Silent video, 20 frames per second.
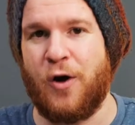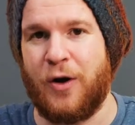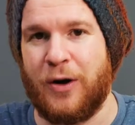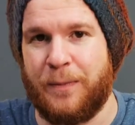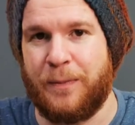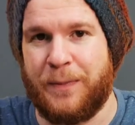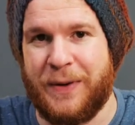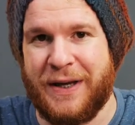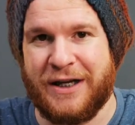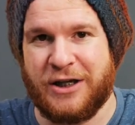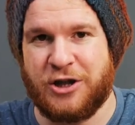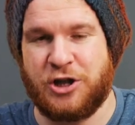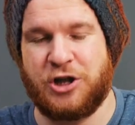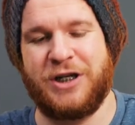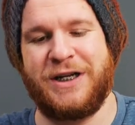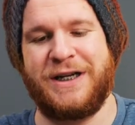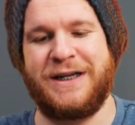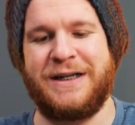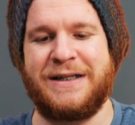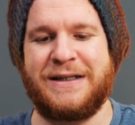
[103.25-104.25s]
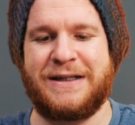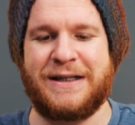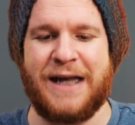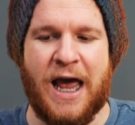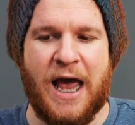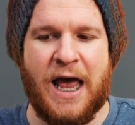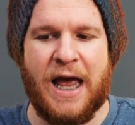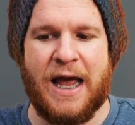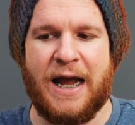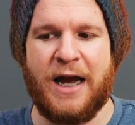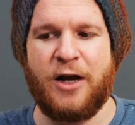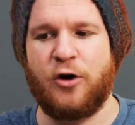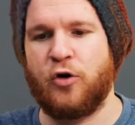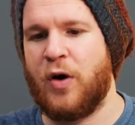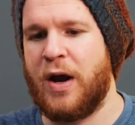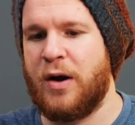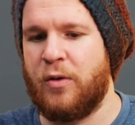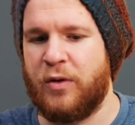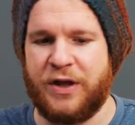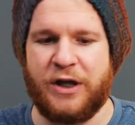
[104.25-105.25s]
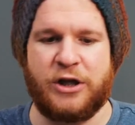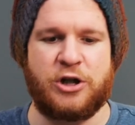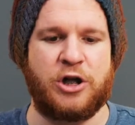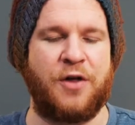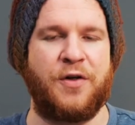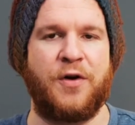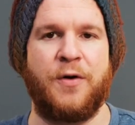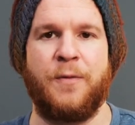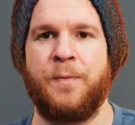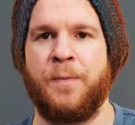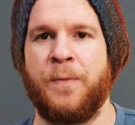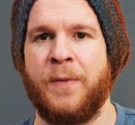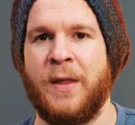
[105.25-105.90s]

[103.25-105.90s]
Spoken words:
RPGs, integrate with each other,